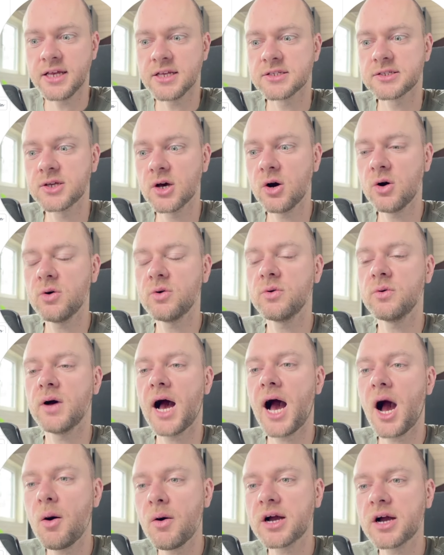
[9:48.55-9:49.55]
So
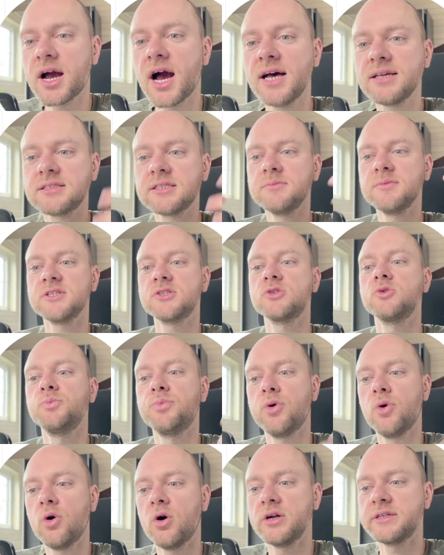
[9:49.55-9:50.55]
our customer
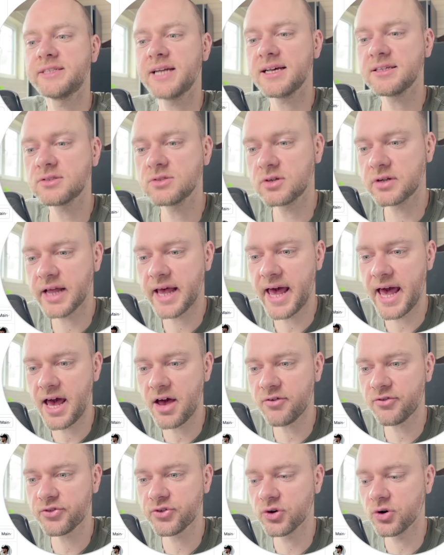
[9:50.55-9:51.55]
support does not
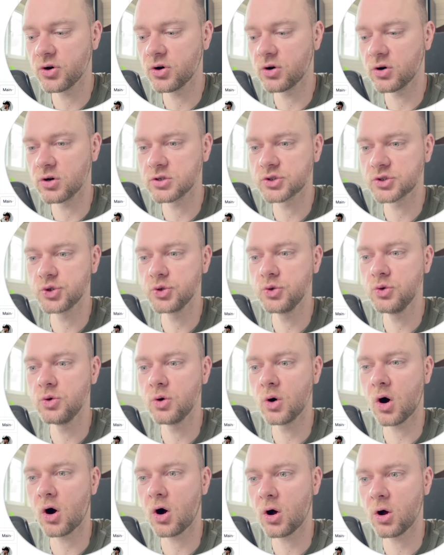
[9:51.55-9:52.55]
have to
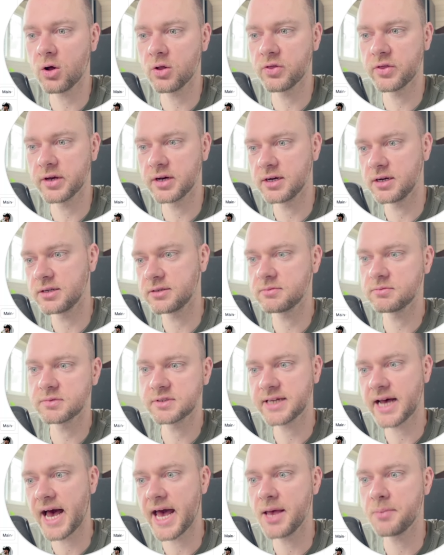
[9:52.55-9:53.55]
do all the
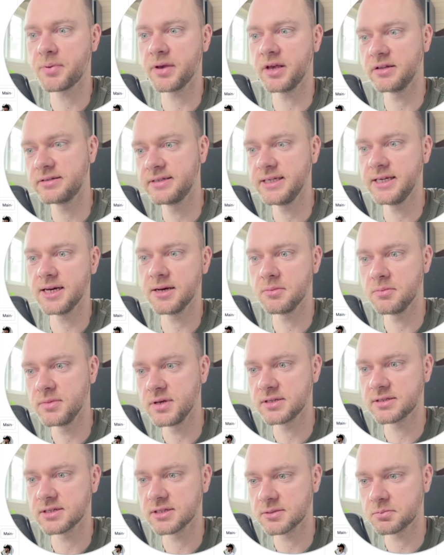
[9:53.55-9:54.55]
typing, dear
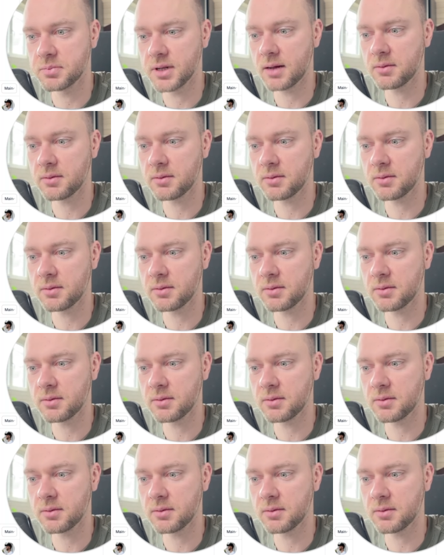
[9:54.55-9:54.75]
Mrs.